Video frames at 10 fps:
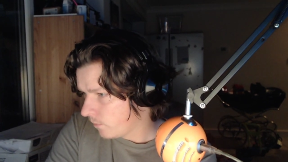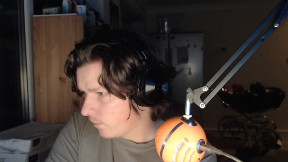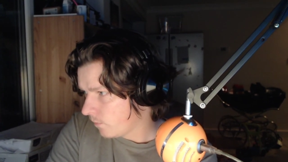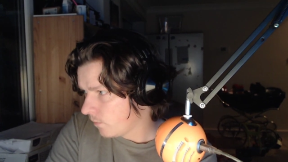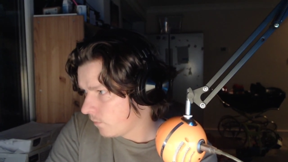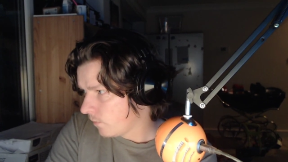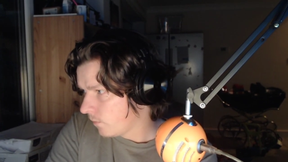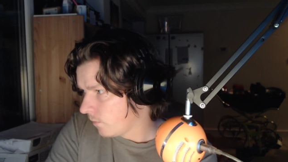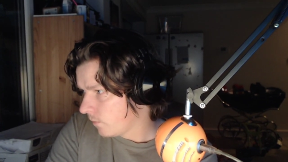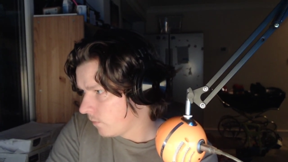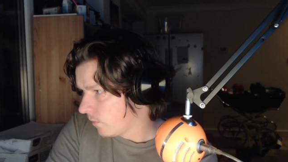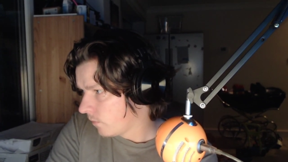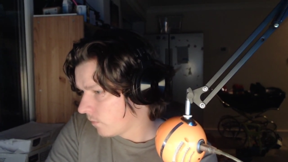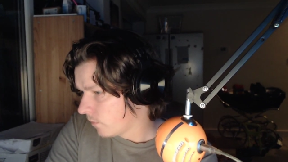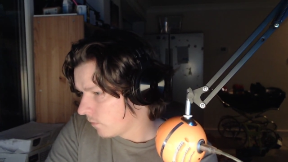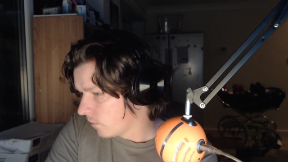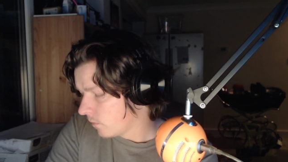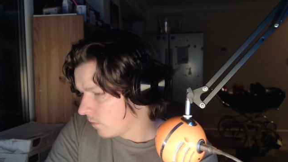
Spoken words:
[no speech]